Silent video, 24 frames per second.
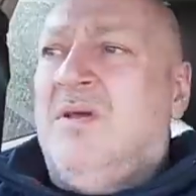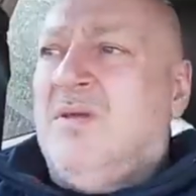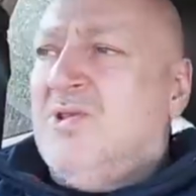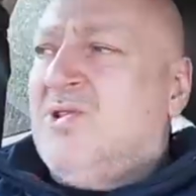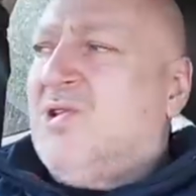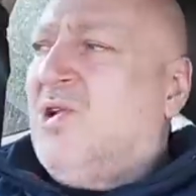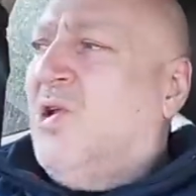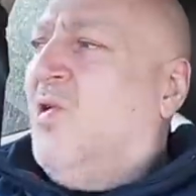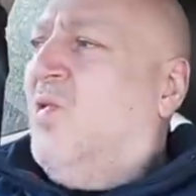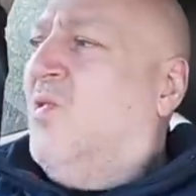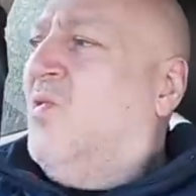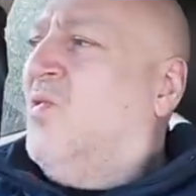
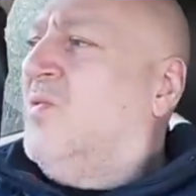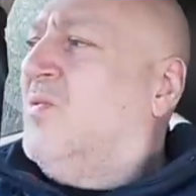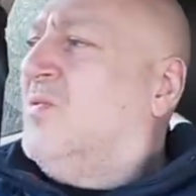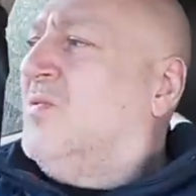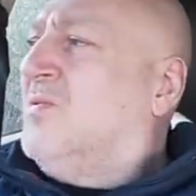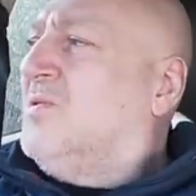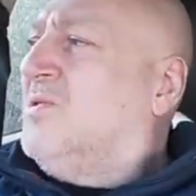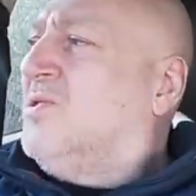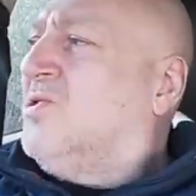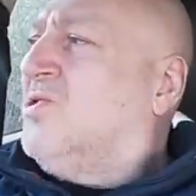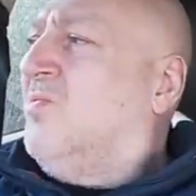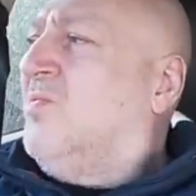So
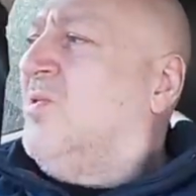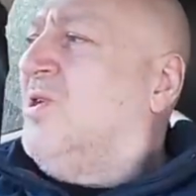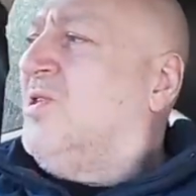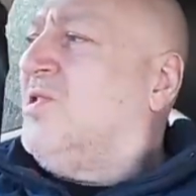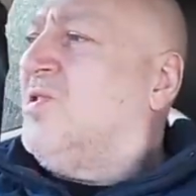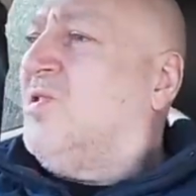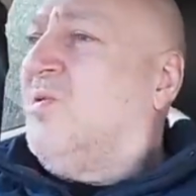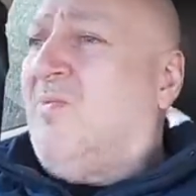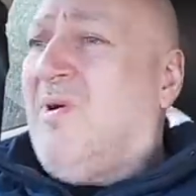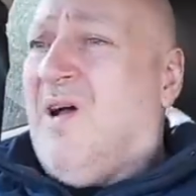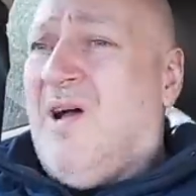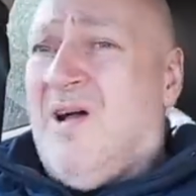
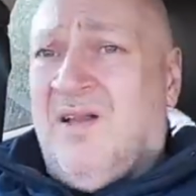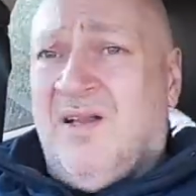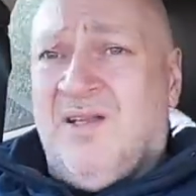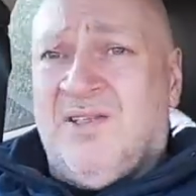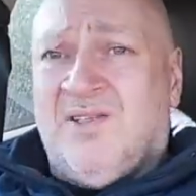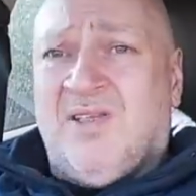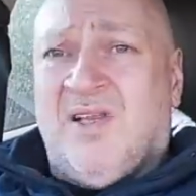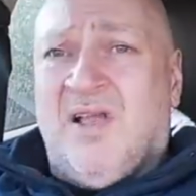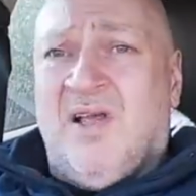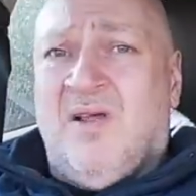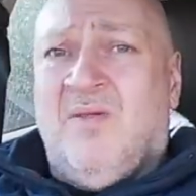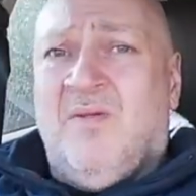somebody's come out of the
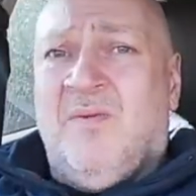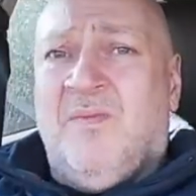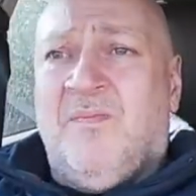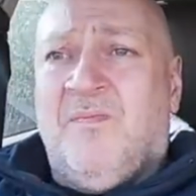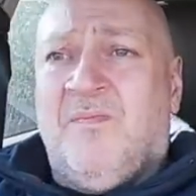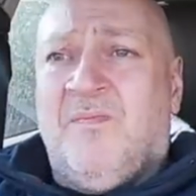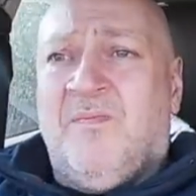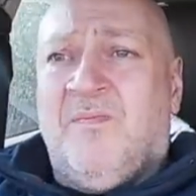cell.